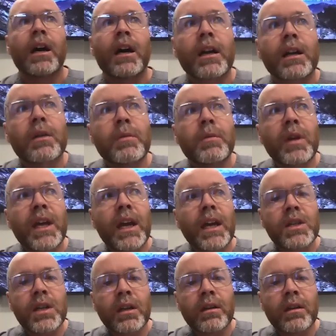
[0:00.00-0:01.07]

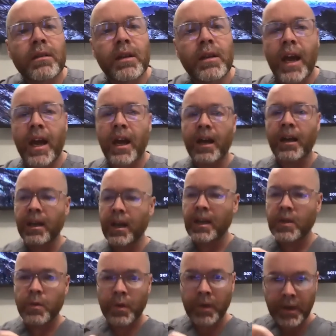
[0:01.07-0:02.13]
communication, and
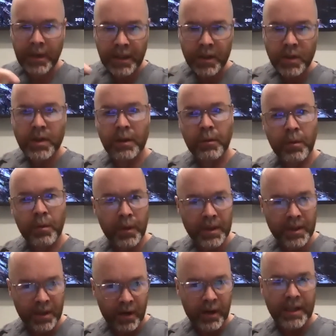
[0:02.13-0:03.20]
it's really interesting when we
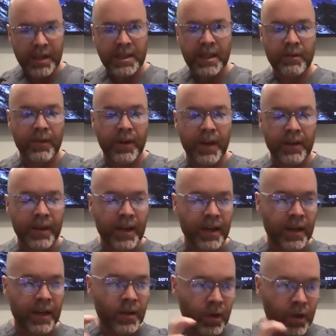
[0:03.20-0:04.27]
start identifying that
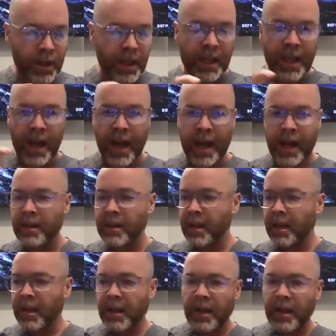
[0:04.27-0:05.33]
and looking at
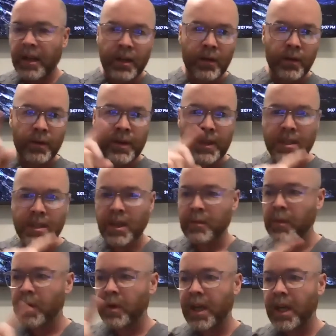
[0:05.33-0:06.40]
this
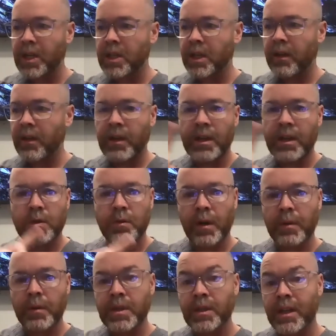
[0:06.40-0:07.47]
communication and the
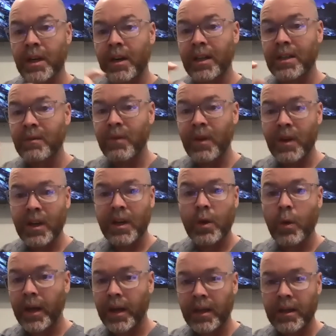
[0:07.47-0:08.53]
disruptions there, and it's very
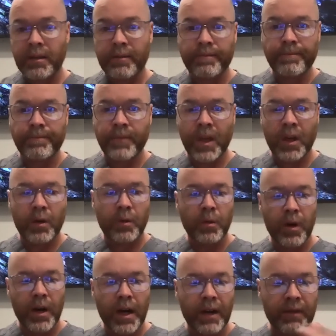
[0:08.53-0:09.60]
quick. When
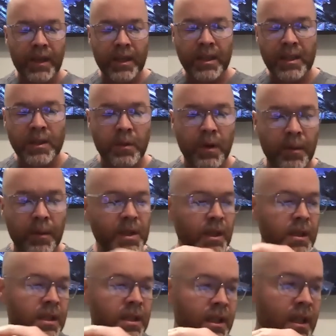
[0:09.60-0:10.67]
we're having
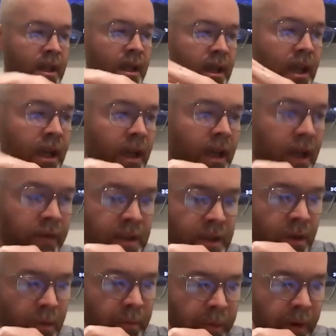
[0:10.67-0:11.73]
disruptions in this
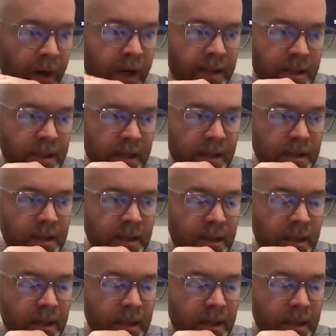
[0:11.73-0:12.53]
whole process,